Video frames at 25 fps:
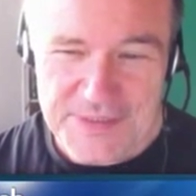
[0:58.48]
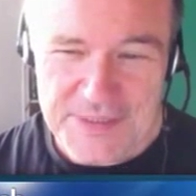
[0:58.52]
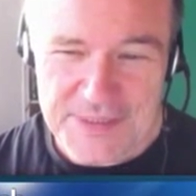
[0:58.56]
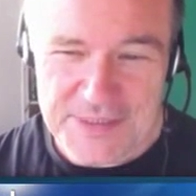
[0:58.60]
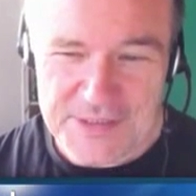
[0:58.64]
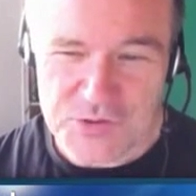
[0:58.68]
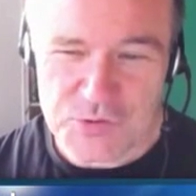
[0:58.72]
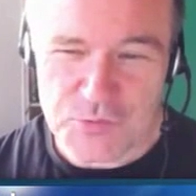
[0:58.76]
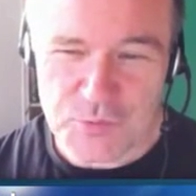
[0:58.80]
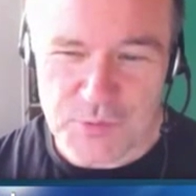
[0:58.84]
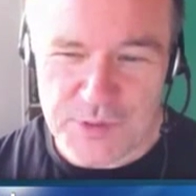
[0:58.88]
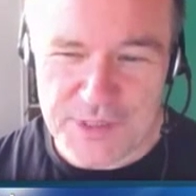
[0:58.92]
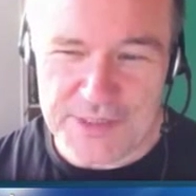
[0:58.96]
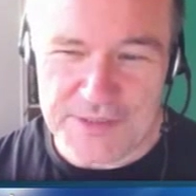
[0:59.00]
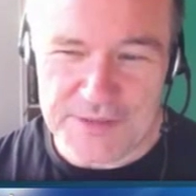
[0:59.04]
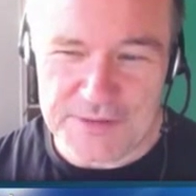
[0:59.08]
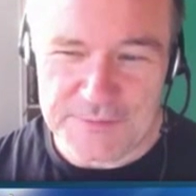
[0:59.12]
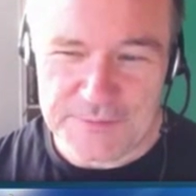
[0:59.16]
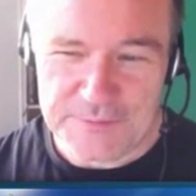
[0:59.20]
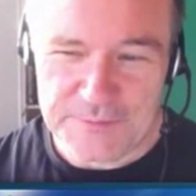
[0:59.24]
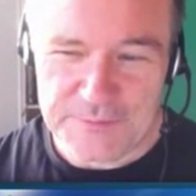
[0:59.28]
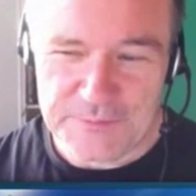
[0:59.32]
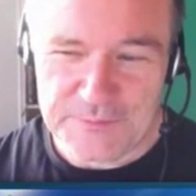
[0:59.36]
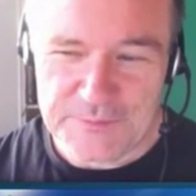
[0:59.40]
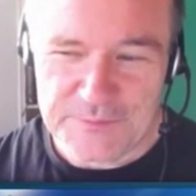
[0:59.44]
as well.
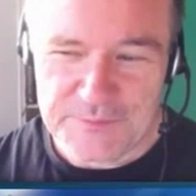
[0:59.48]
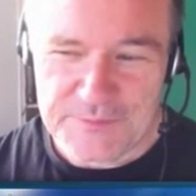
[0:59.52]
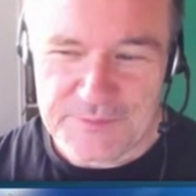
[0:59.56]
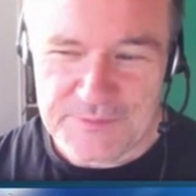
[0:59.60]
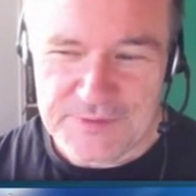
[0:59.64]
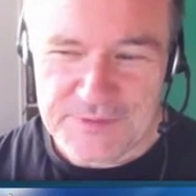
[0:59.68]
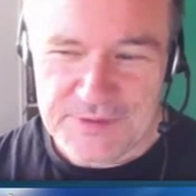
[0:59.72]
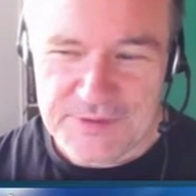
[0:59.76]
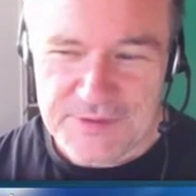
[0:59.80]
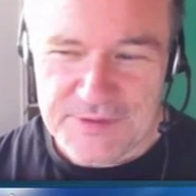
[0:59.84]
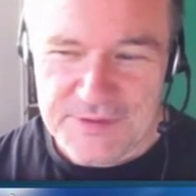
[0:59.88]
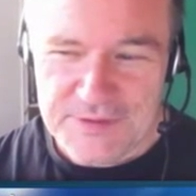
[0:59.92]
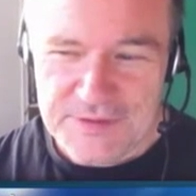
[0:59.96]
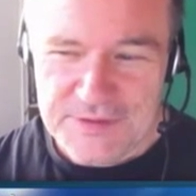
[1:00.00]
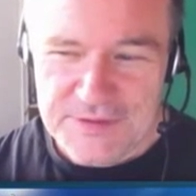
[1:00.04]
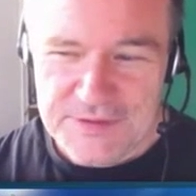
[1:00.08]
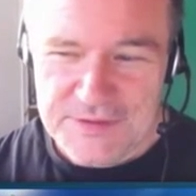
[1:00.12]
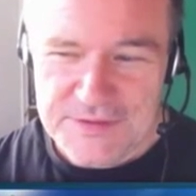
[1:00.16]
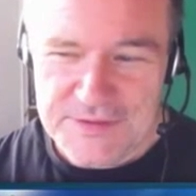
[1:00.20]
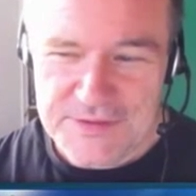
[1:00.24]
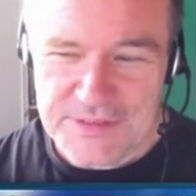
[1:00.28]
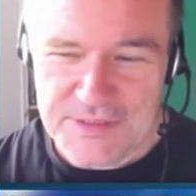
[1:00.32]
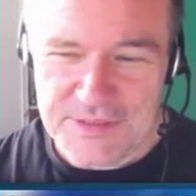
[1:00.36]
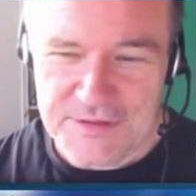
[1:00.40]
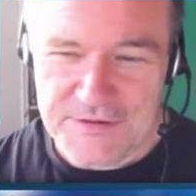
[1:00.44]

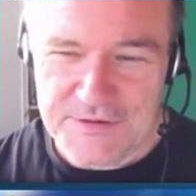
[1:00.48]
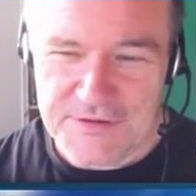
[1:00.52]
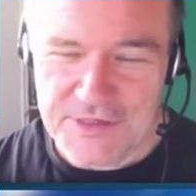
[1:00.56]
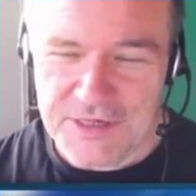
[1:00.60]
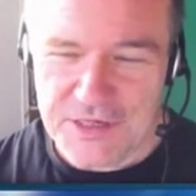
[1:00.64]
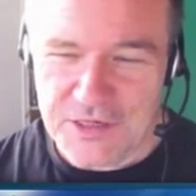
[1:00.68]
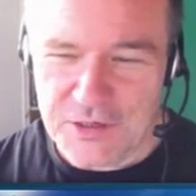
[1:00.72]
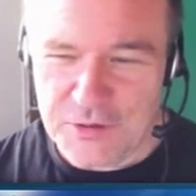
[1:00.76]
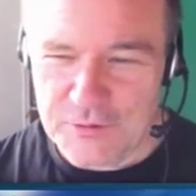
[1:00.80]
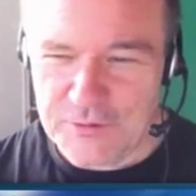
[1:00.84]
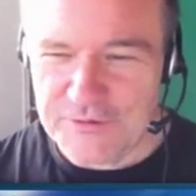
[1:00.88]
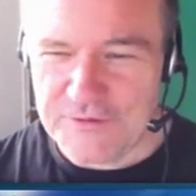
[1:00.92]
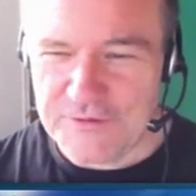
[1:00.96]
So the whole